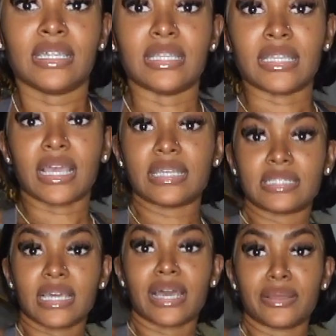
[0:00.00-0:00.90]

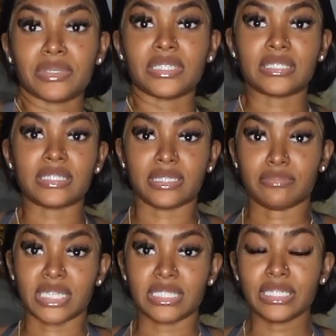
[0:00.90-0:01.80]
nice high-waisted
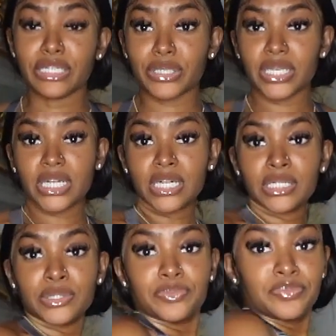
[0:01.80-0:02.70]

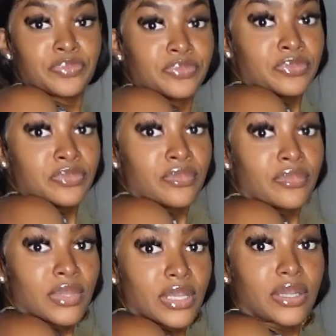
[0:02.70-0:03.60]
material
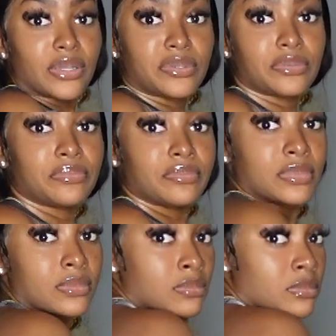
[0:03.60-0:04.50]
you know
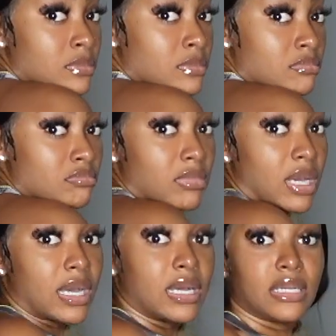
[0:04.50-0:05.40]

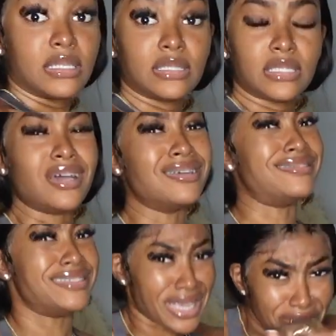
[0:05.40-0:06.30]
and
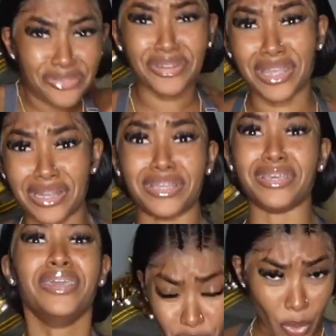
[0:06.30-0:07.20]

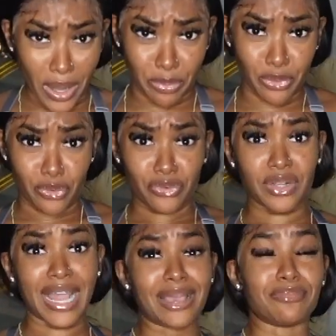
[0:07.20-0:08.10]
definitely squat proof.
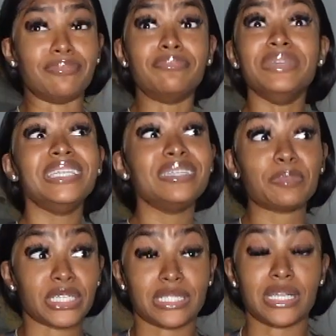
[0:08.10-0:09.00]
Like me
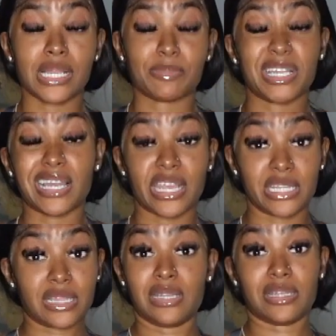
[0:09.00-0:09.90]
personally, I'm gonna like
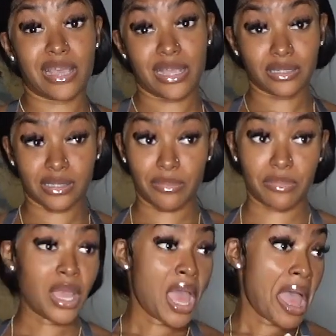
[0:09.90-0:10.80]
the thin tights and
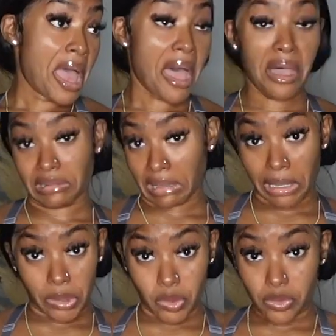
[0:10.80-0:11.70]
I don't
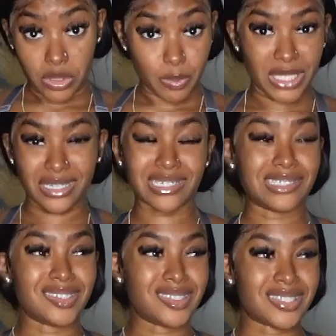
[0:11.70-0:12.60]
like those
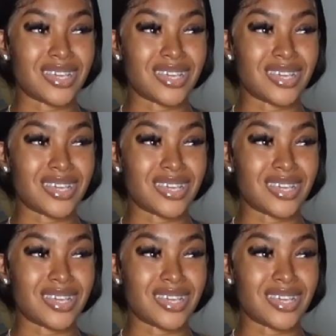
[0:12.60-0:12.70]
because